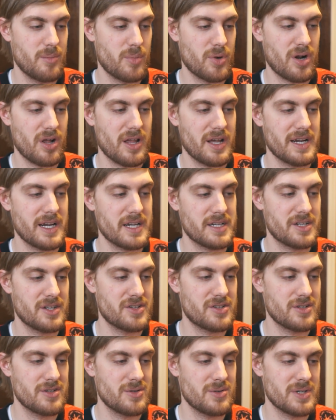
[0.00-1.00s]
but all I need to
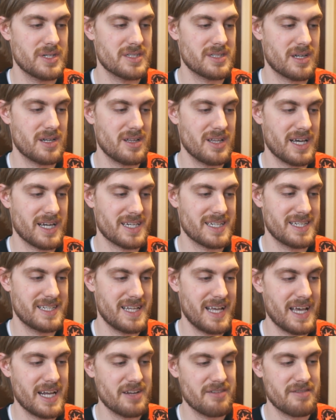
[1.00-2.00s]
do is collect
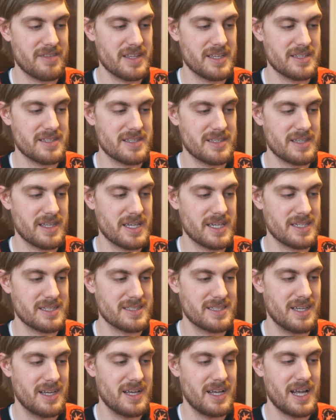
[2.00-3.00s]
10 of these
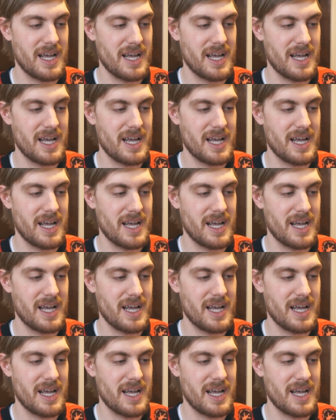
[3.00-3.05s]
things